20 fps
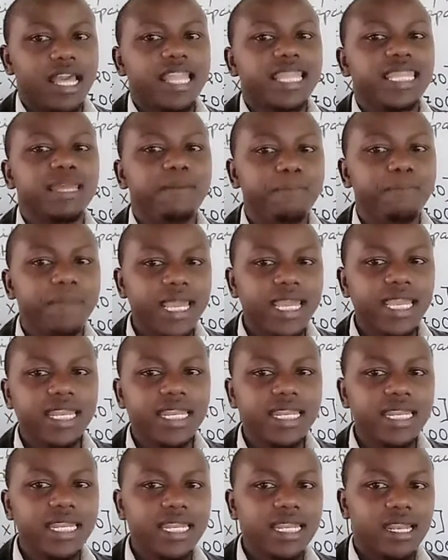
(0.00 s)
the main
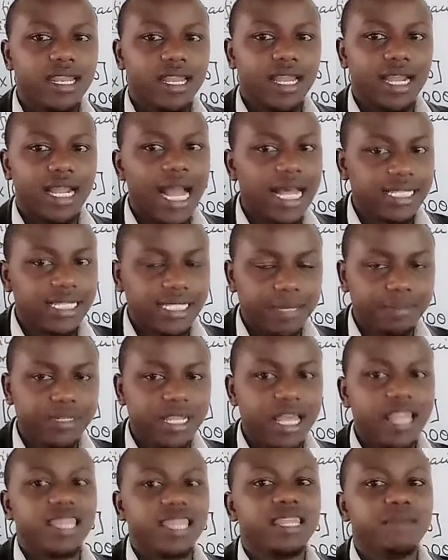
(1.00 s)
concept,
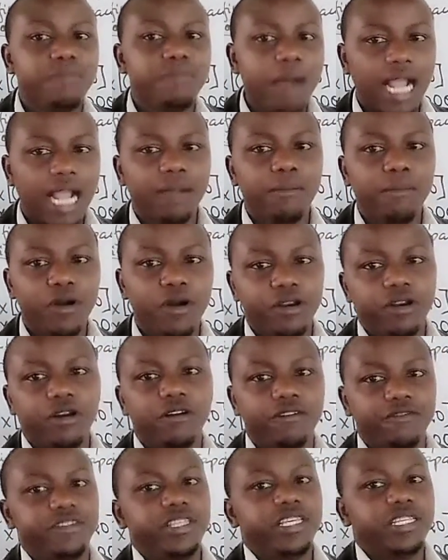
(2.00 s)
the backbone
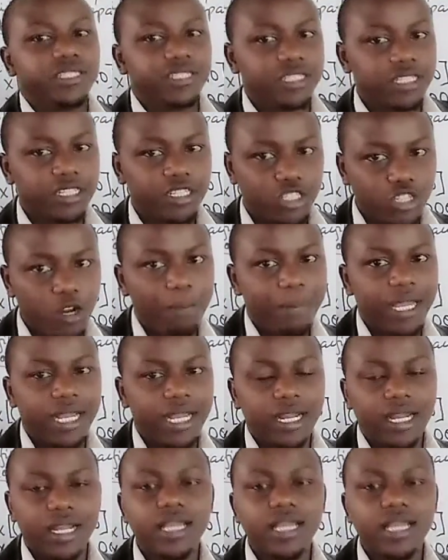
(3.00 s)
of this topic